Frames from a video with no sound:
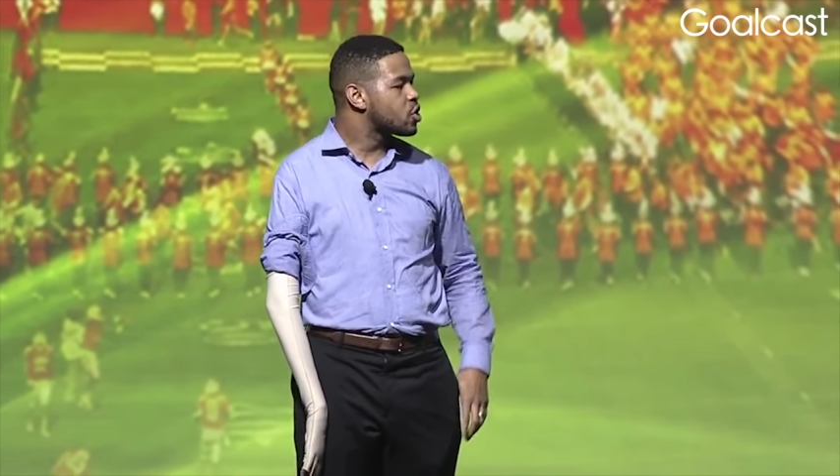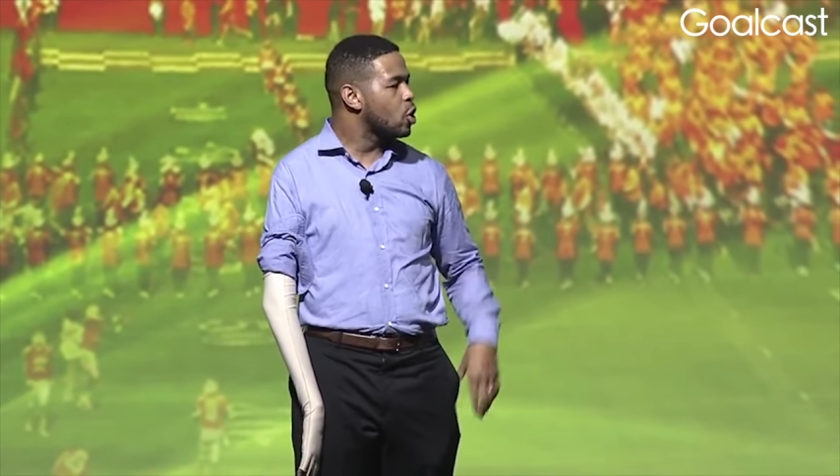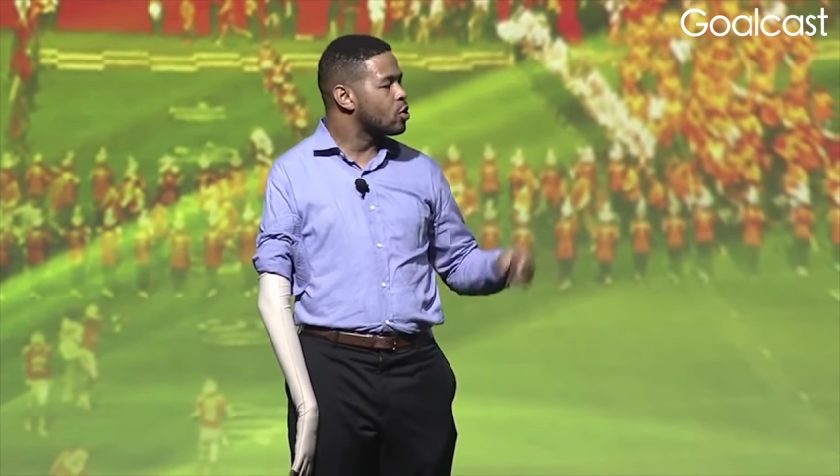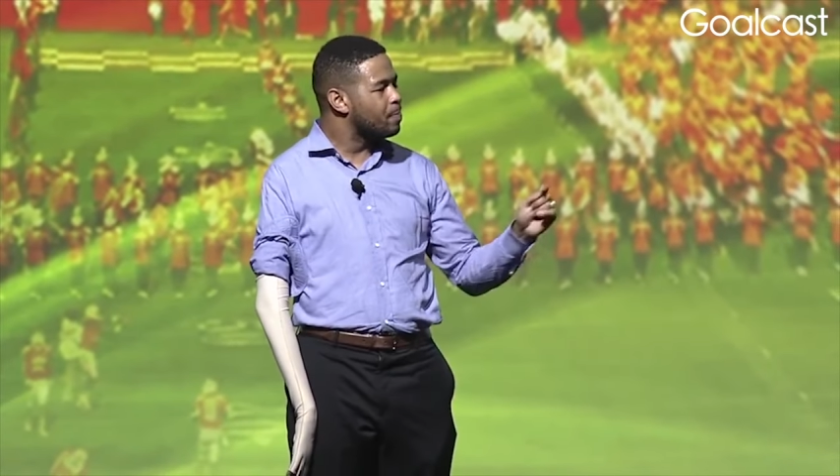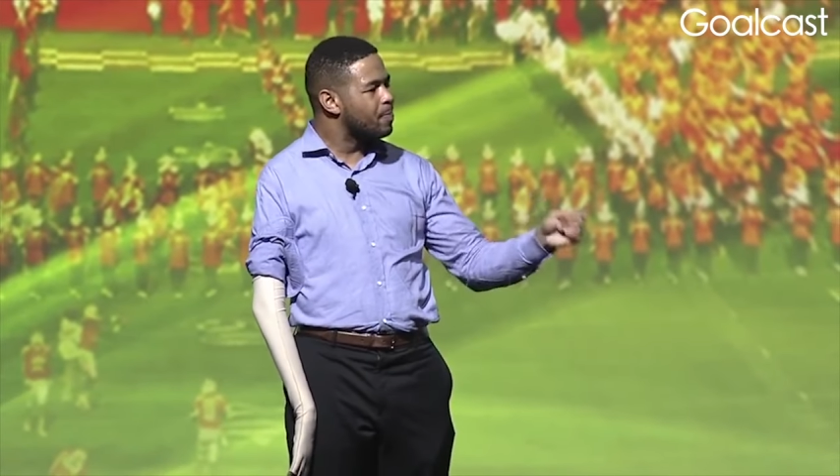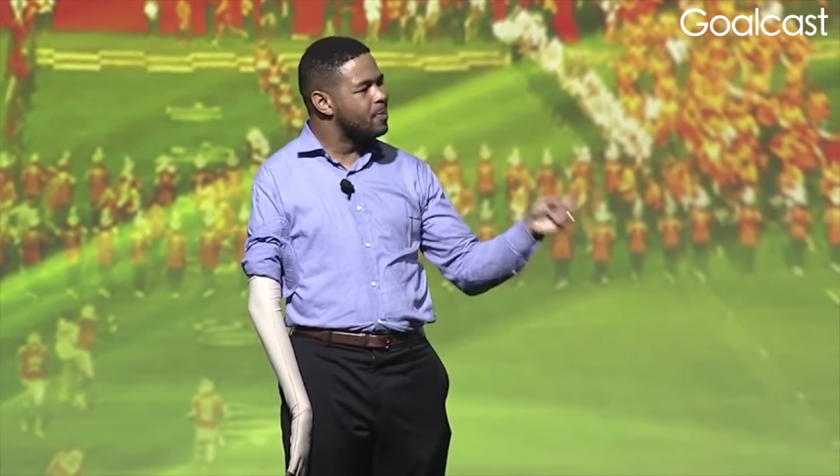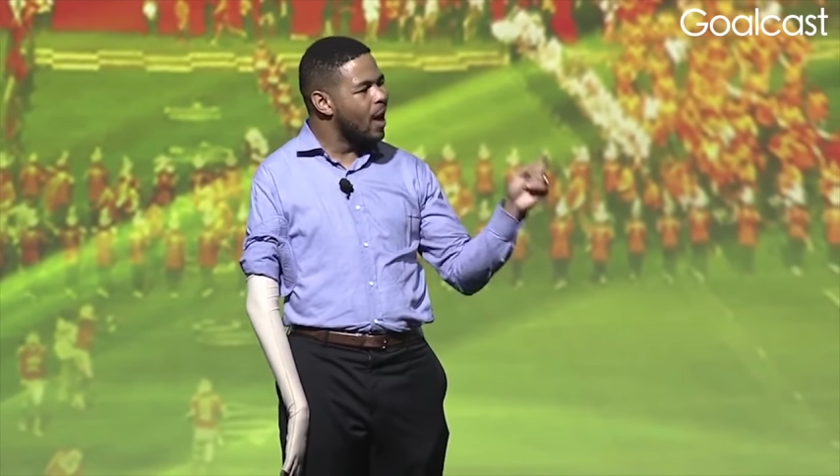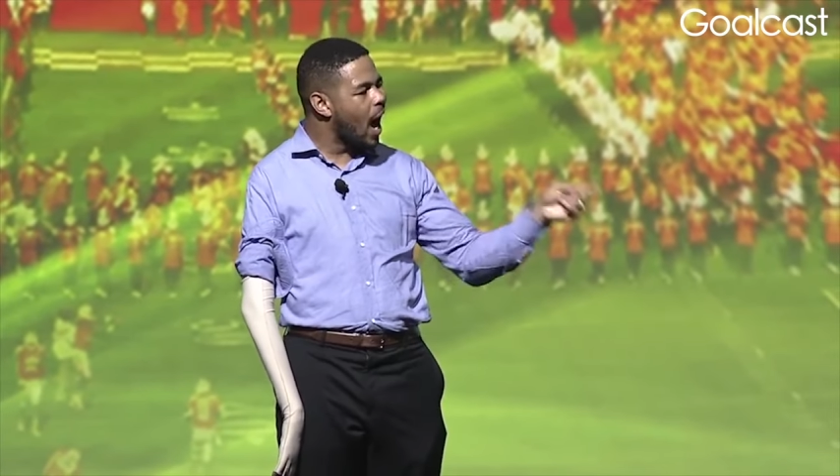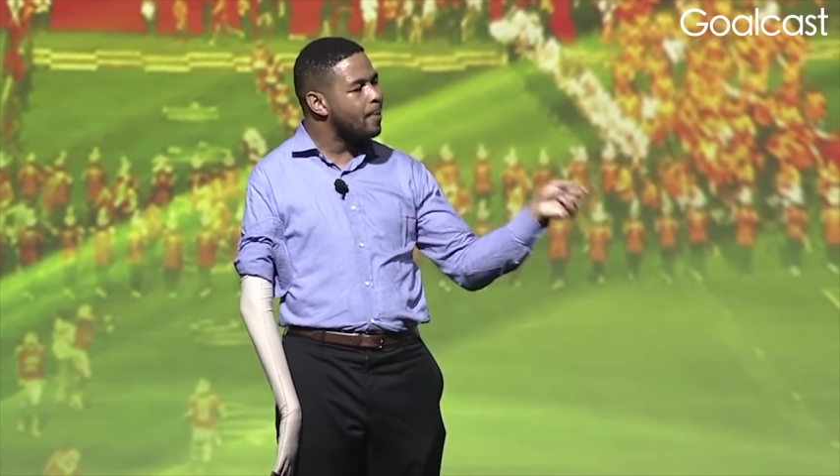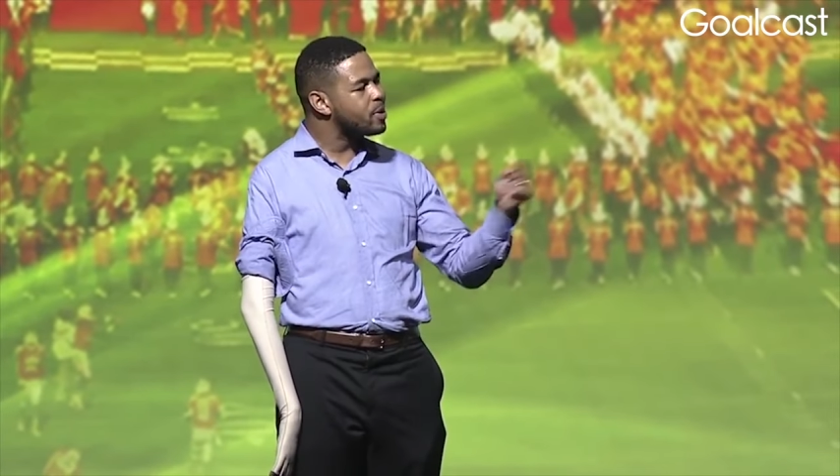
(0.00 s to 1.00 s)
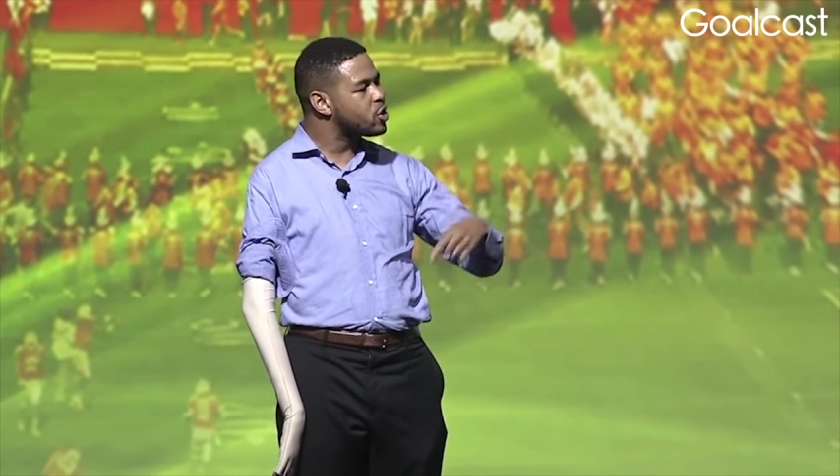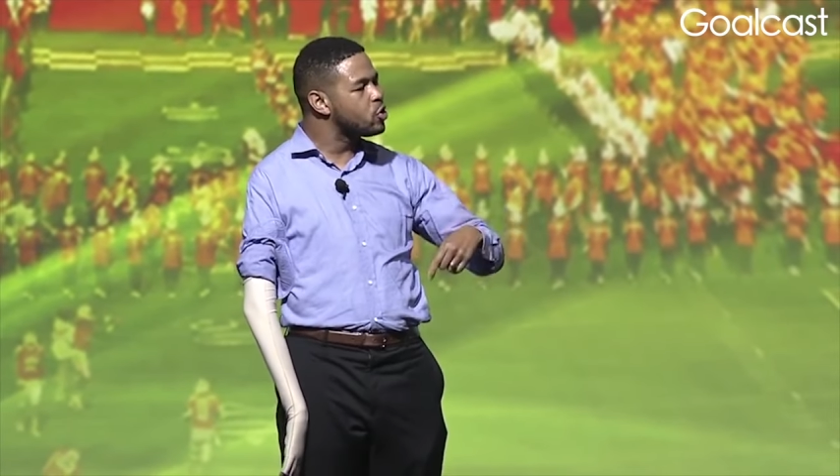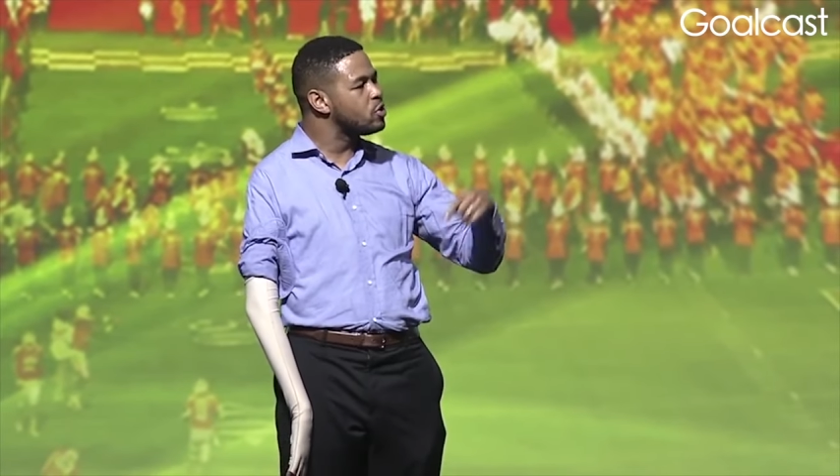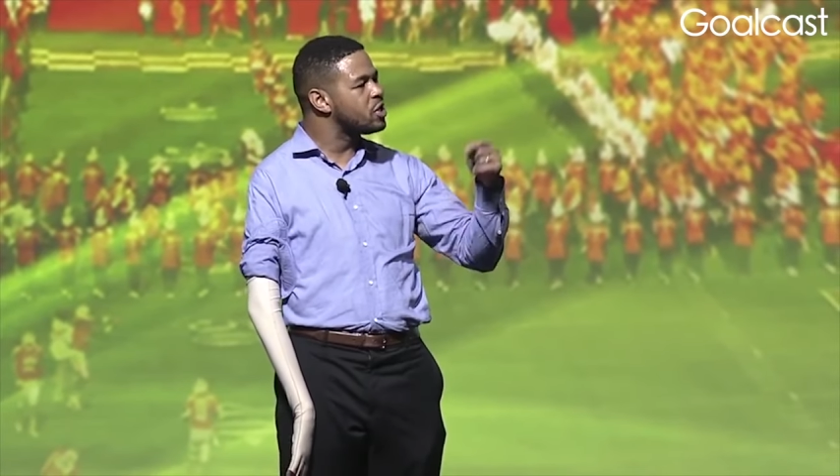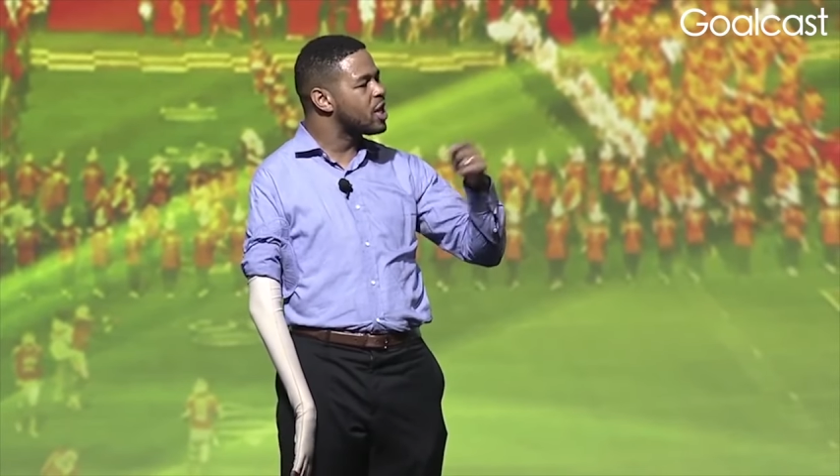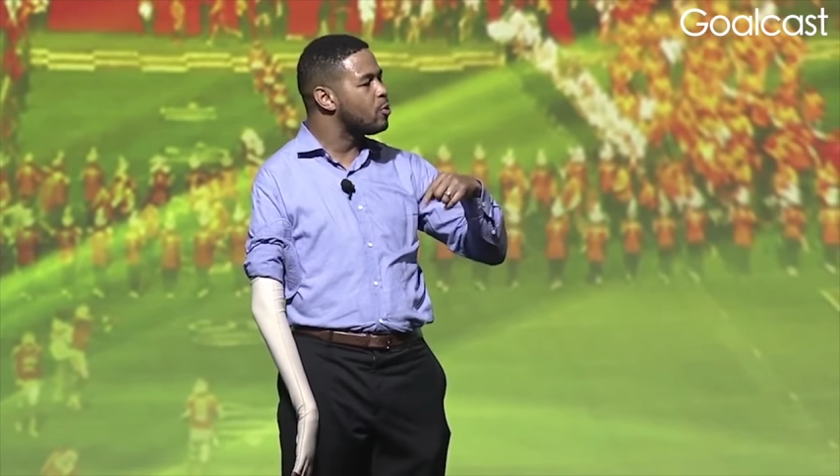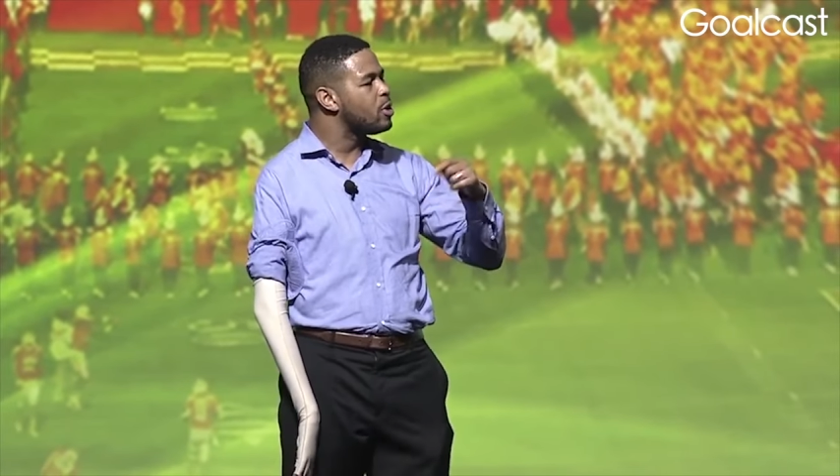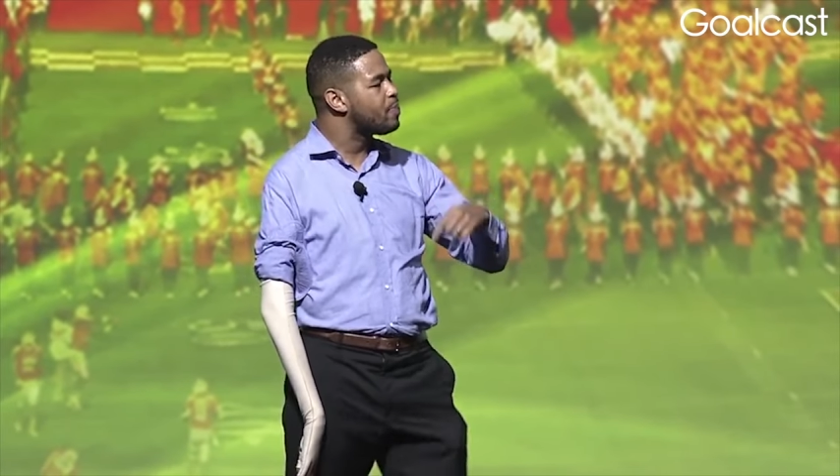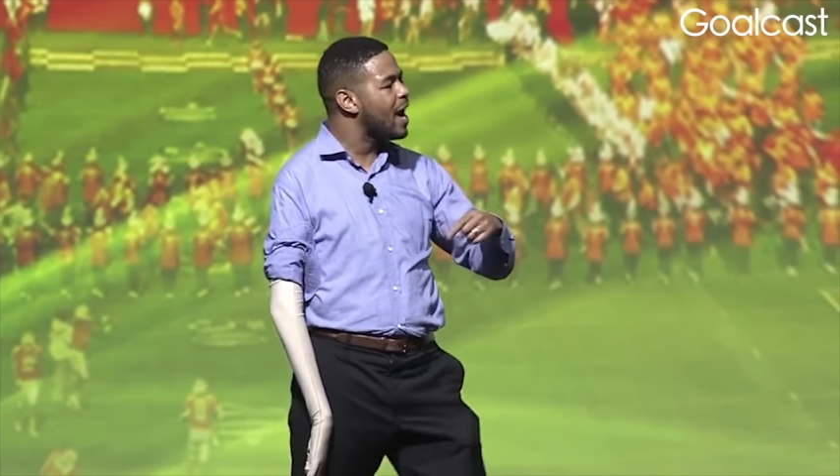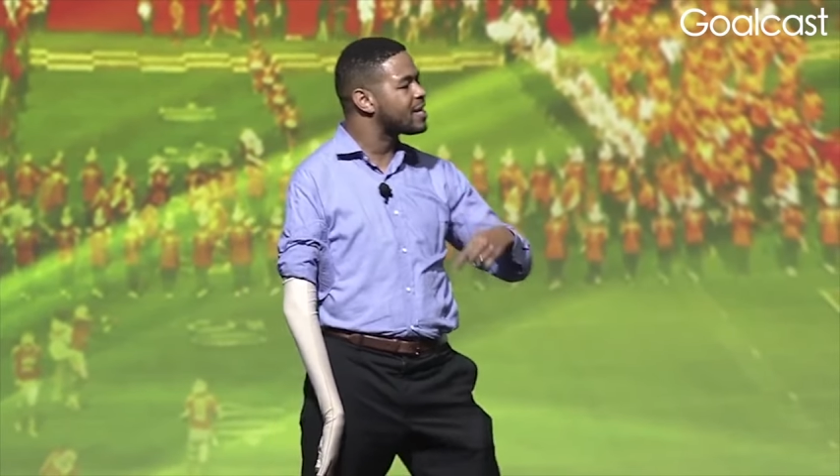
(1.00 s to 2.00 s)
And so the opportunities
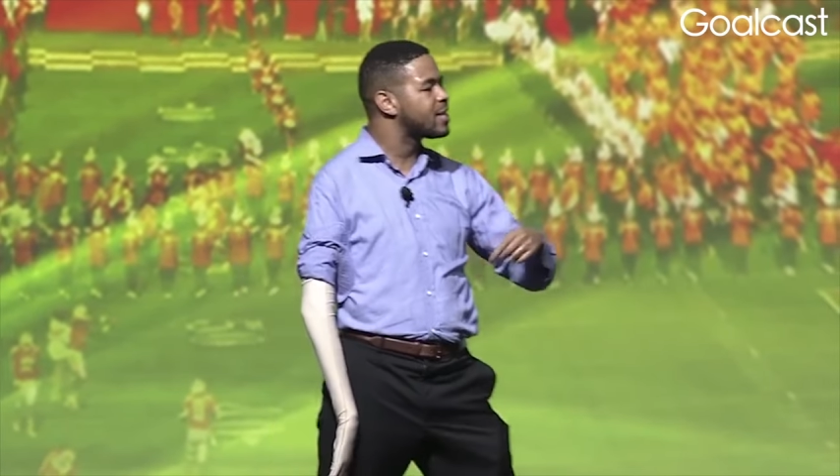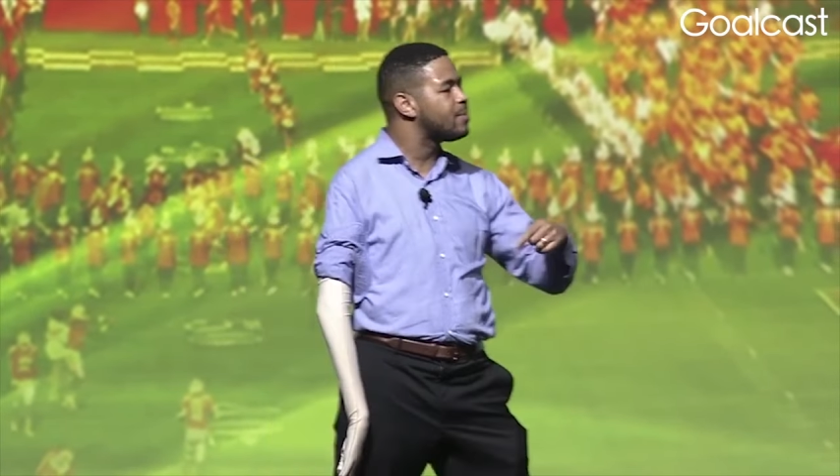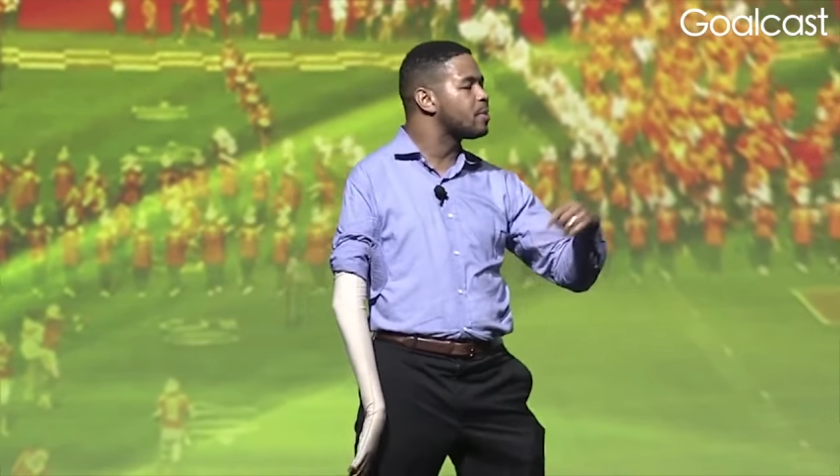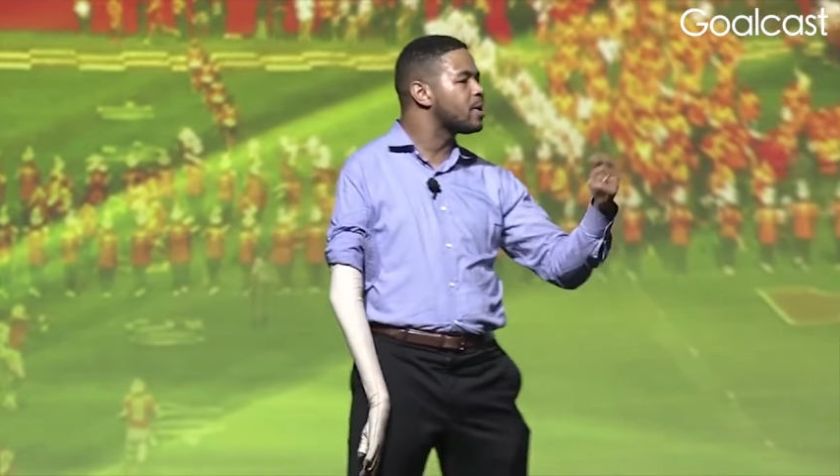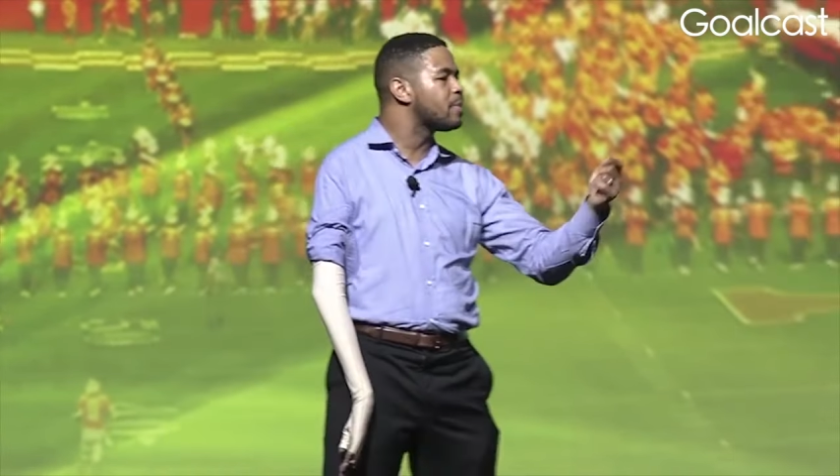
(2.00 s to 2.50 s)
that we pass up